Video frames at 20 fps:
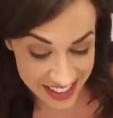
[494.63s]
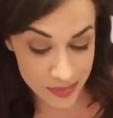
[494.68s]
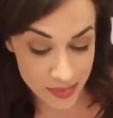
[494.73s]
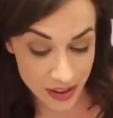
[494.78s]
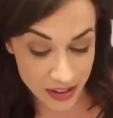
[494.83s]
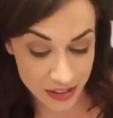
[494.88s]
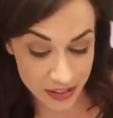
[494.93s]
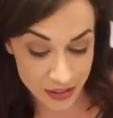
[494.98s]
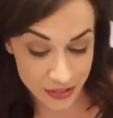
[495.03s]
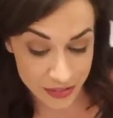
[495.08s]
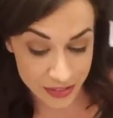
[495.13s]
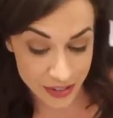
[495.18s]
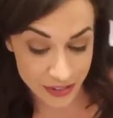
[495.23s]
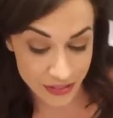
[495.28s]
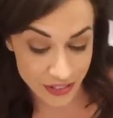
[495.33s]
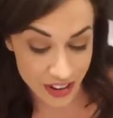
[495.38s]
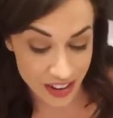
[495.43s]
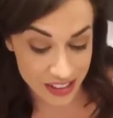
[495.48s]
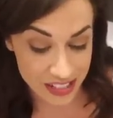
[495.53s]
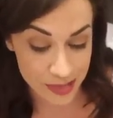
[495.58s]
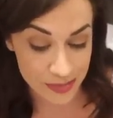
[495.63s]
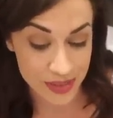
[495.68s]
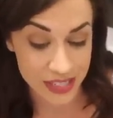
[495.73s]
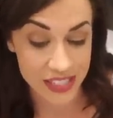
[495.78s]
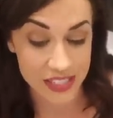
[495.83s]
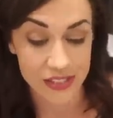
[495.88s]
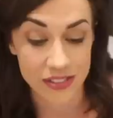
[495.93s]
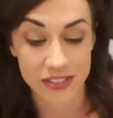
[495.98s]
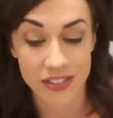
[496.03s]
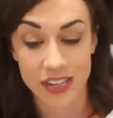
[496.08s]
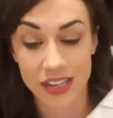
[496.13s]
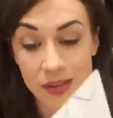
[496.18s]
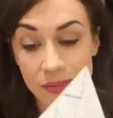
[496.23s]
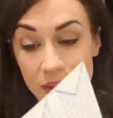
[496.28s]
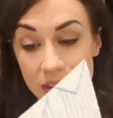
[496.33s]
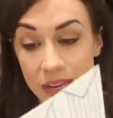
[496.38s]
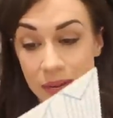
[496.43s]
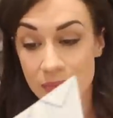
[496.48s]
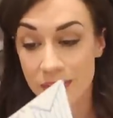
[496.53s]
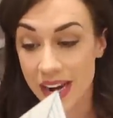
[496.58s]
We bonded over your vlogs because you're talking
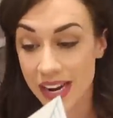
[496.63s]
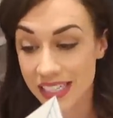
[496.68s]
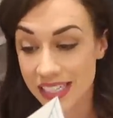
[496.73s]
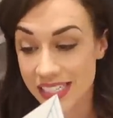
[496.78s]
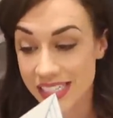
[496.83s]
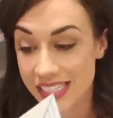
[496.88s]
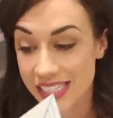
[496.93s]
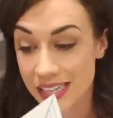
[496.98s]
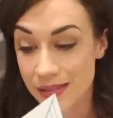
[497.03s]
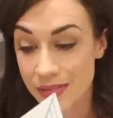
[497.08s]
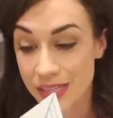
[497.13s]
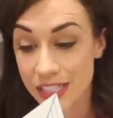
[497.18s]
about your pregnancy,